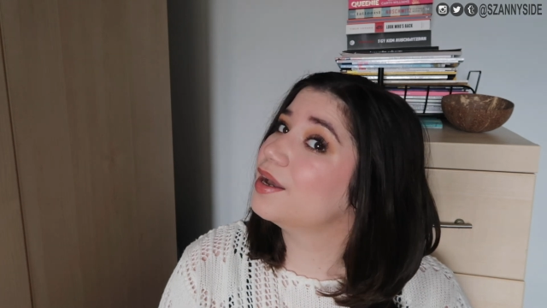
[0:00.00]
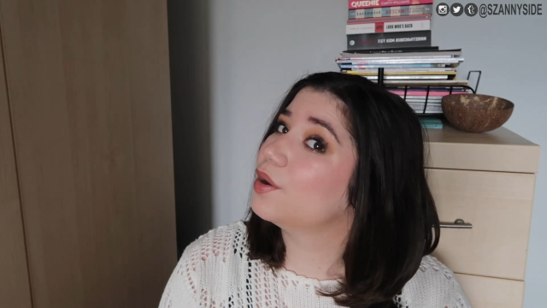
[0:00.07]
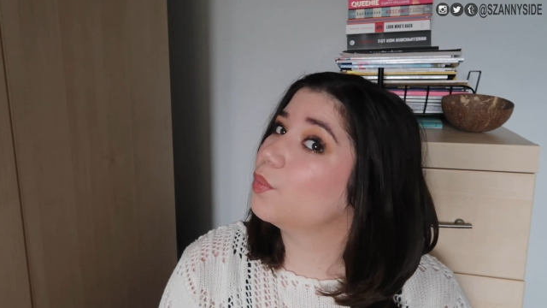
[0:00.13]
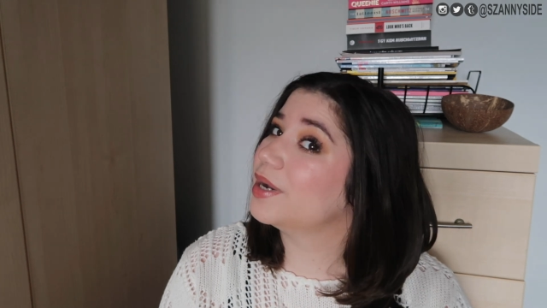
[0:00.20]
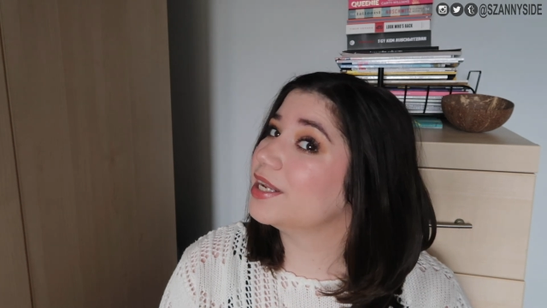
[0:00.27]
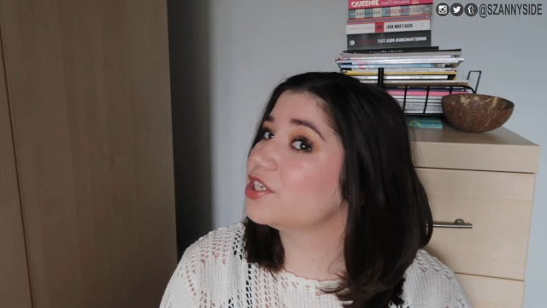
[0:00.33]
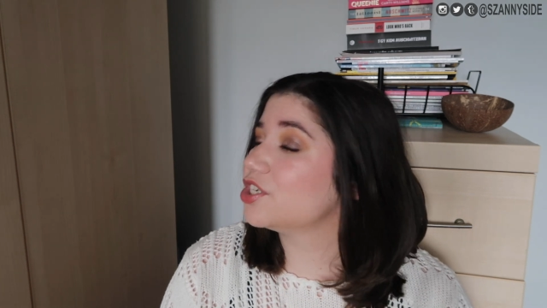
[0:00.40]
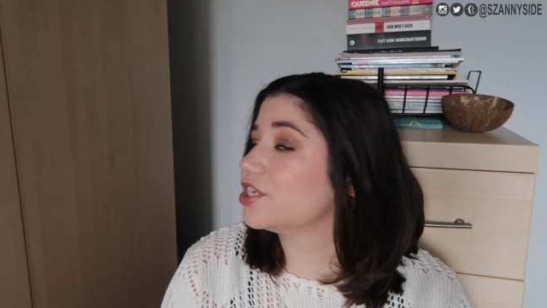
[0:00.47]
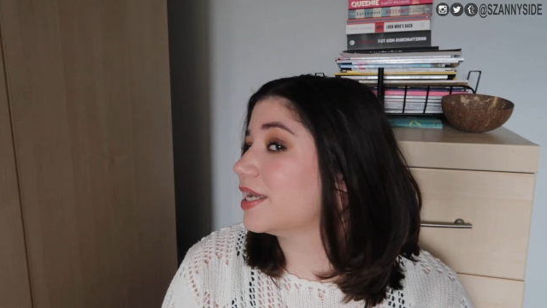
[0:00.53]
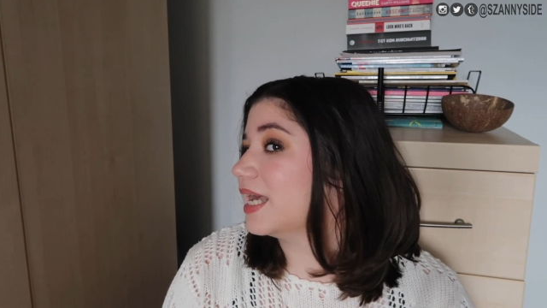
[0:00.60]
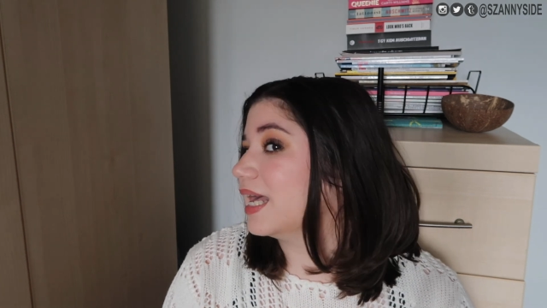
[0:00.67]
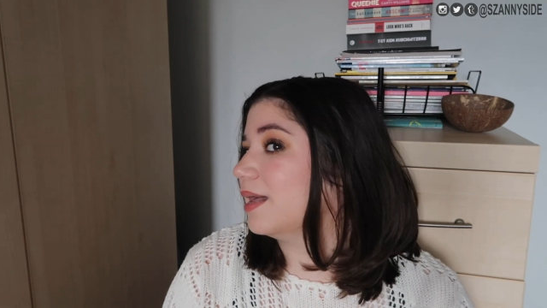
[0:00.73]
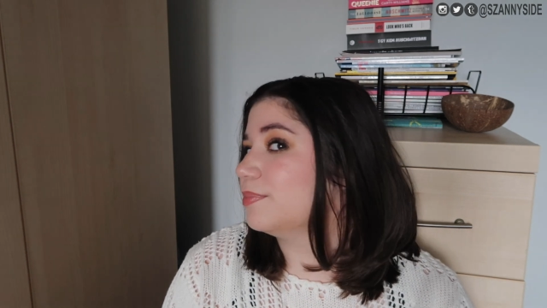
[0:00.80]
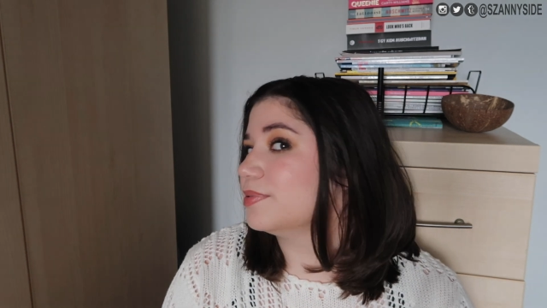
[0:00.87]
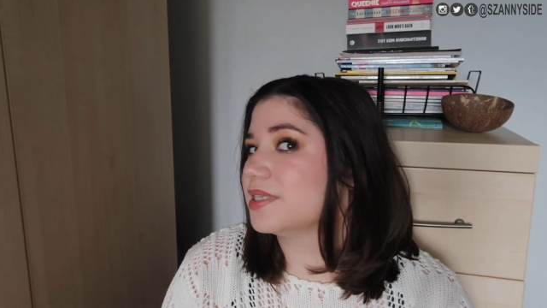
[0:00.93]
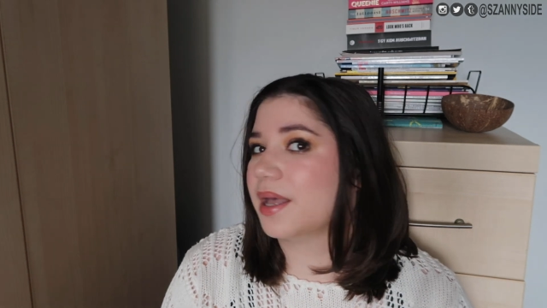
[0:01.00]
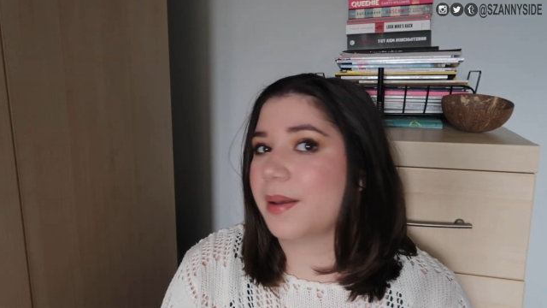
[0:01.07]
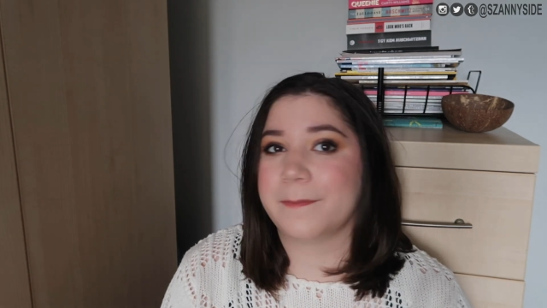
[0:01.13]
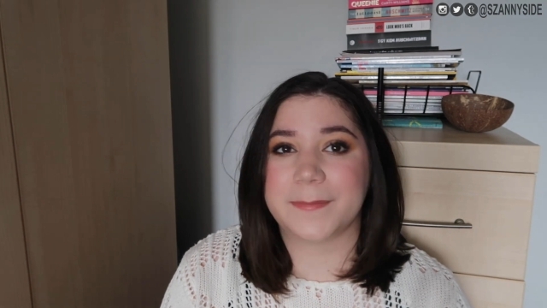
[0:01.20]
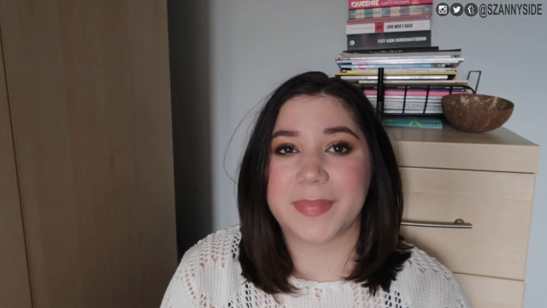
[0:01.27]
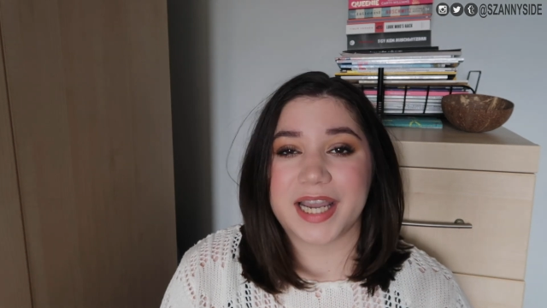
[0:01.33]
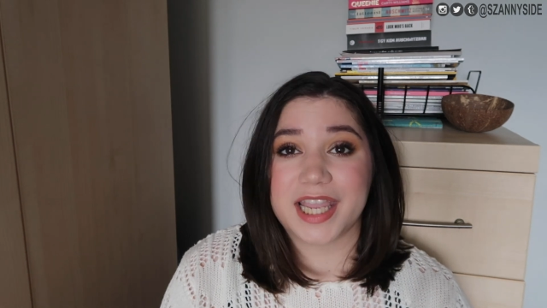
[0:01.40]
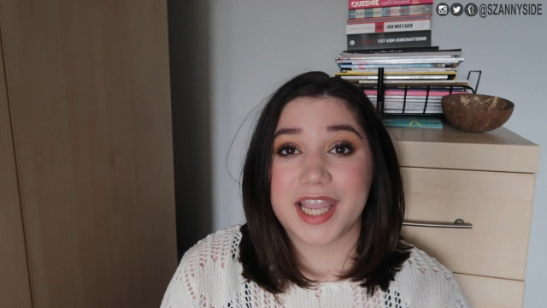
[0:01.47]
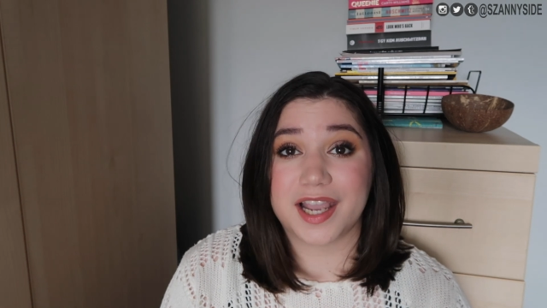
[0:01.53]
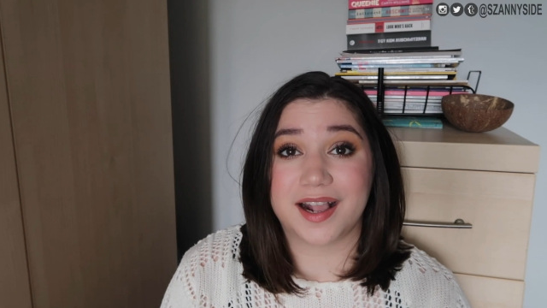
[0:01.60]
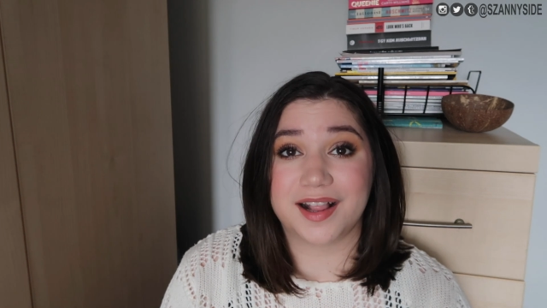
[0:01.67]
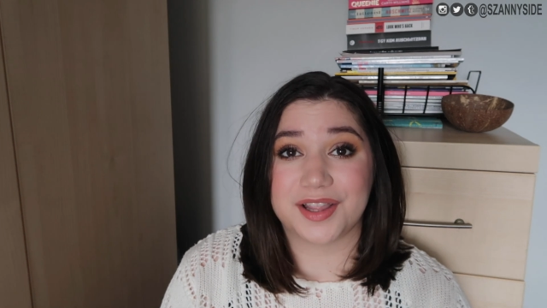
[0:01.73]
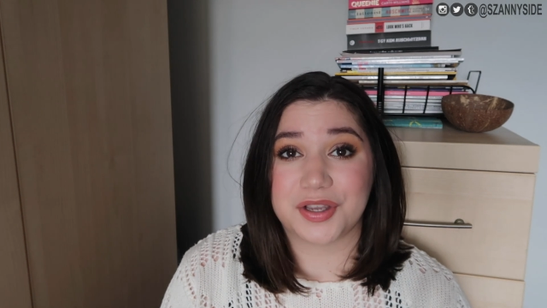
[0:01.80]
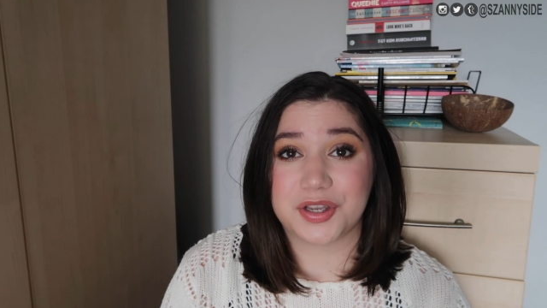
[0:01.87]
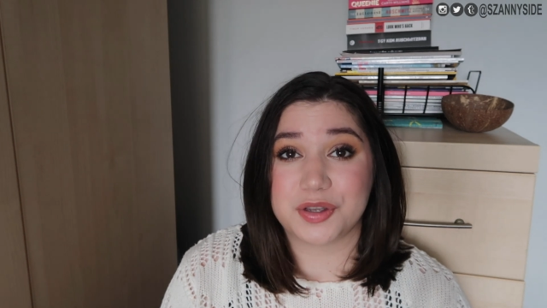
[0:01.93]
which helps my
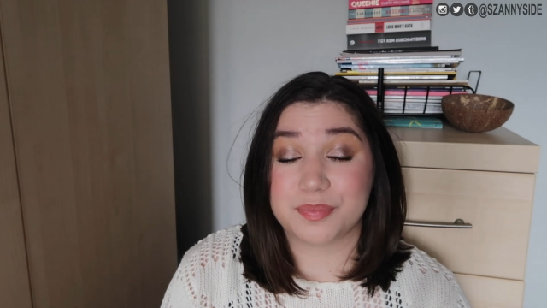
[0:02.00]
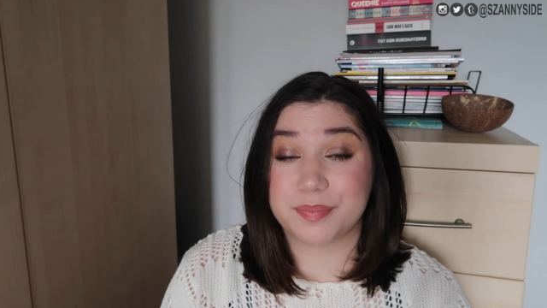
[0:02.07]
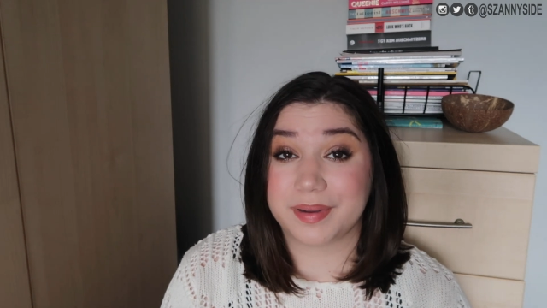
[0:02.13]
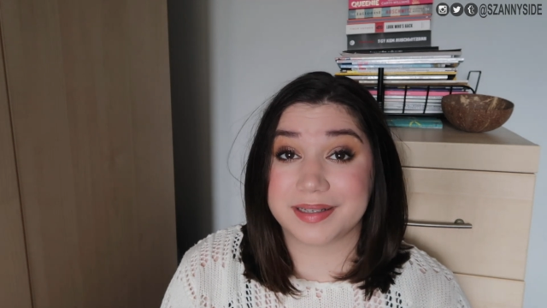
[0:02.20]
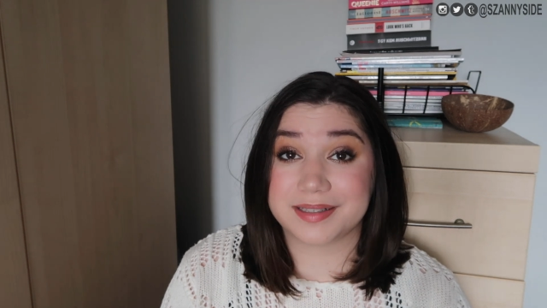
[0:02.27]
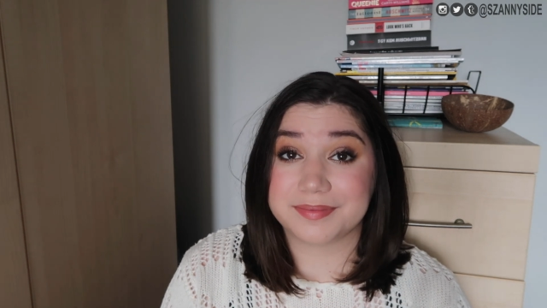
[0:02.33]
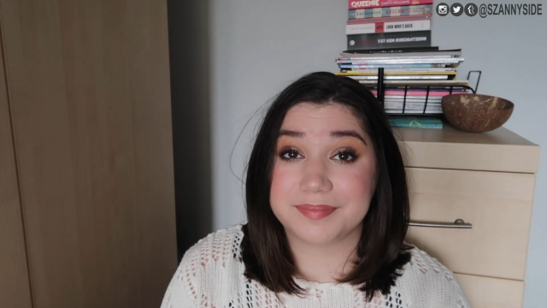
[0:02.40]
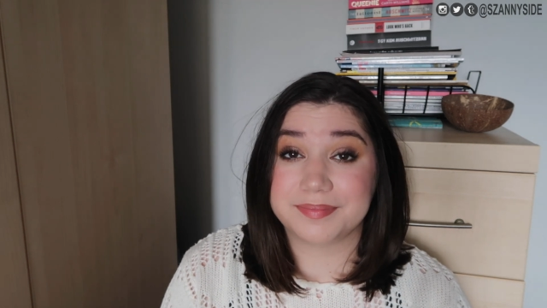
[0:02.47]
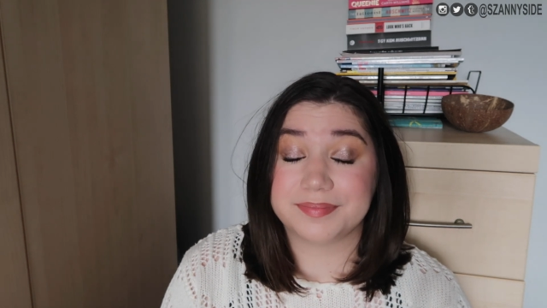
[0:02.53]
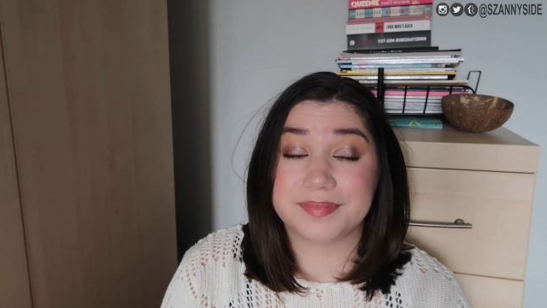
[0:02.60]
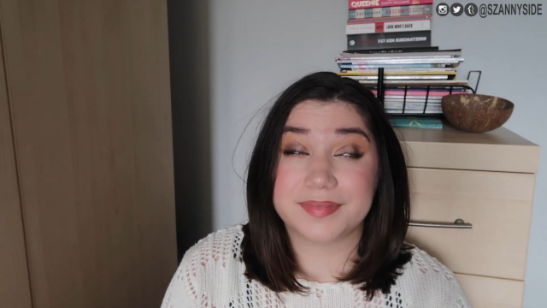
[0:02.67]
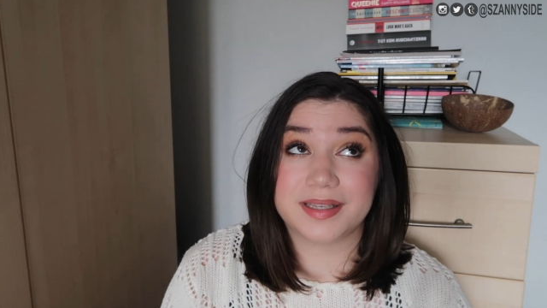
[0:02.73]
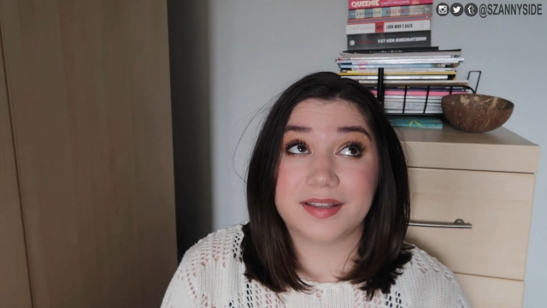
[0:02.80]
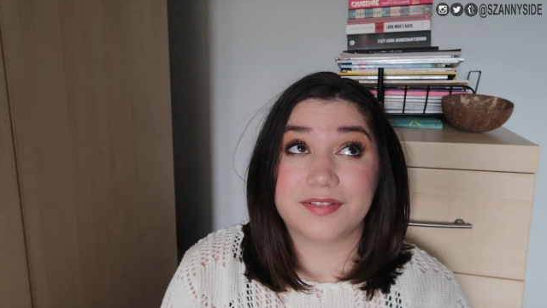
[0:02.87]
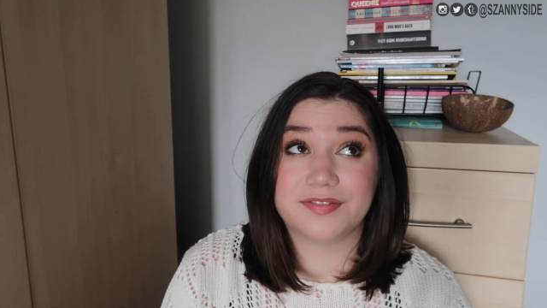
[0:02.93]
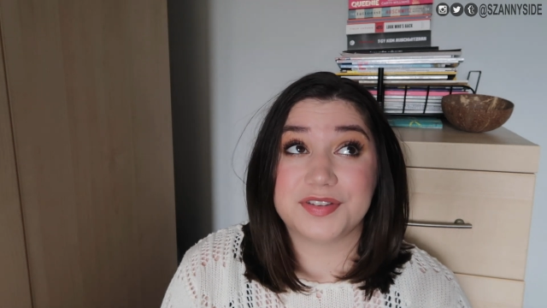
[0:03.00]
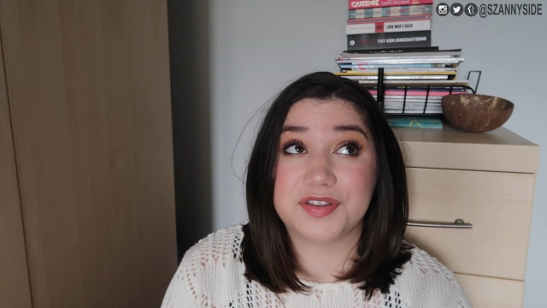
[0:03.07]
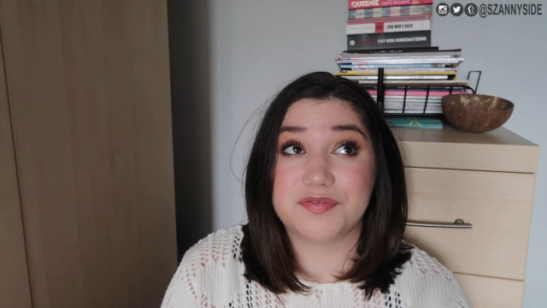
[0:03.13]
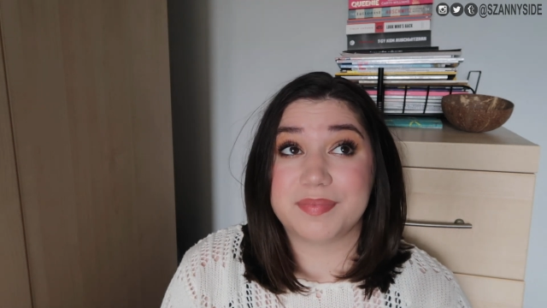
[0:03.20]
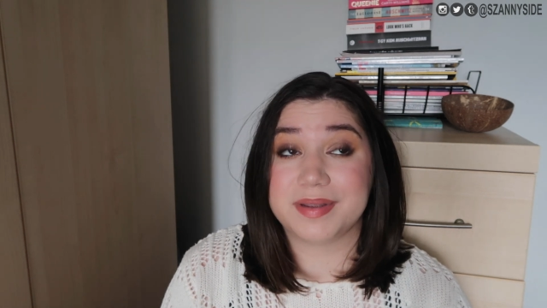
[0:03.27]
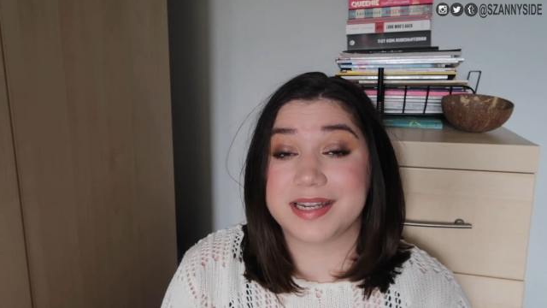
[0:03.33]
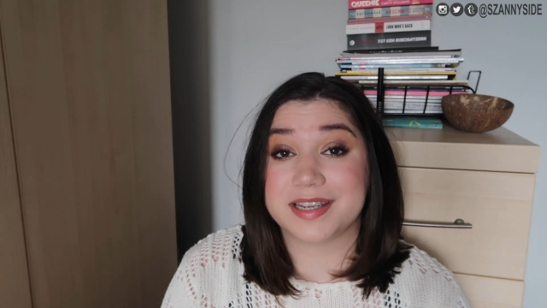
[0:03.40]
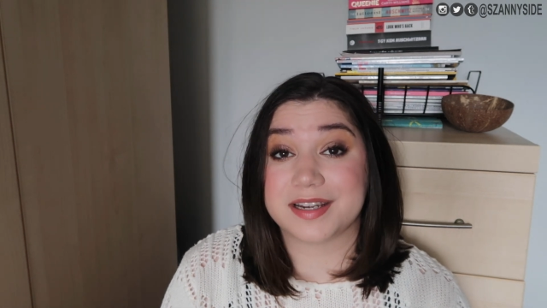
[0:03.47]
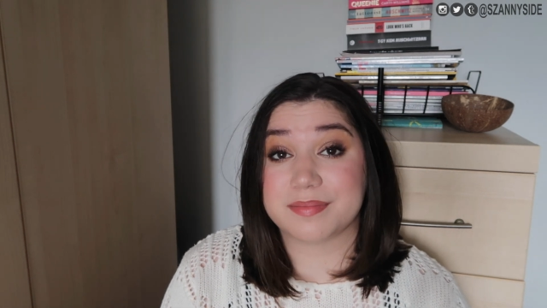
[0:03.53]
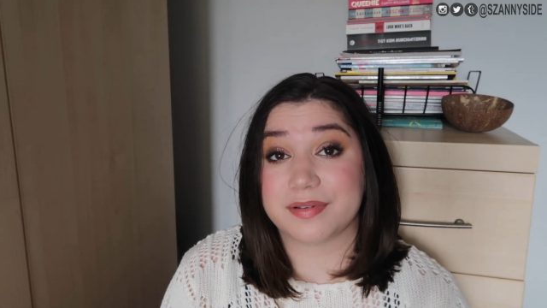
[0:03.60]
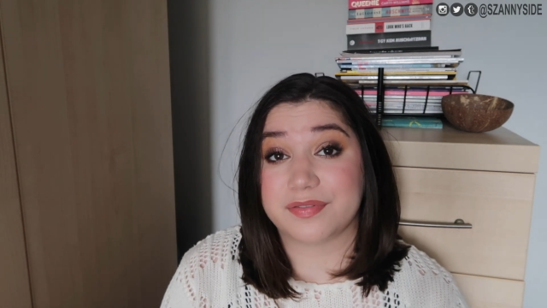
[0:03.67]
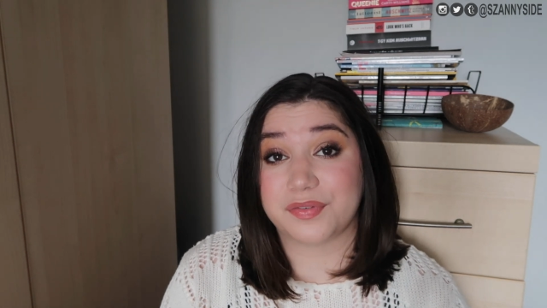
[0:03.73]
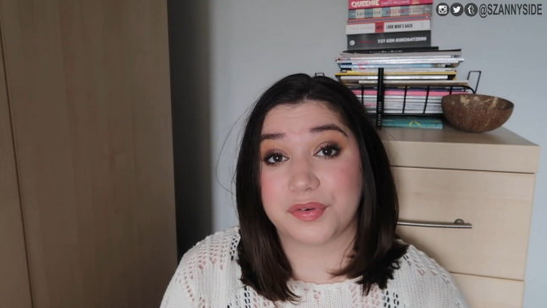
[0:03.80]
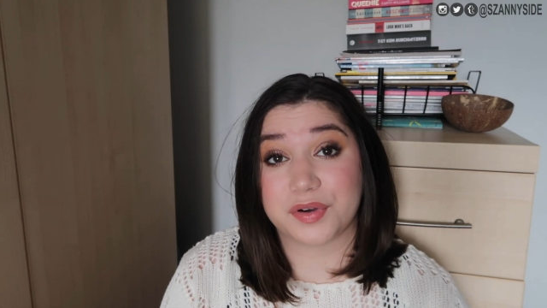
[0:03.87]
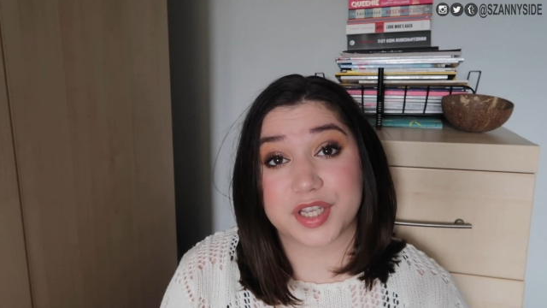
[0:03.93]
glow. But if you've been here
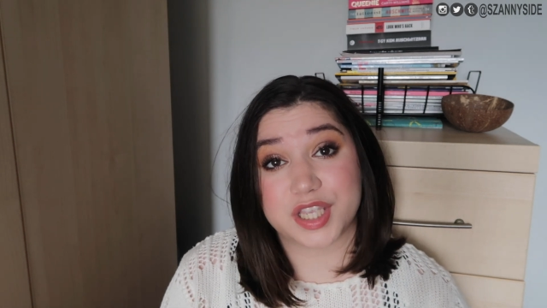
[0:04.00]
before,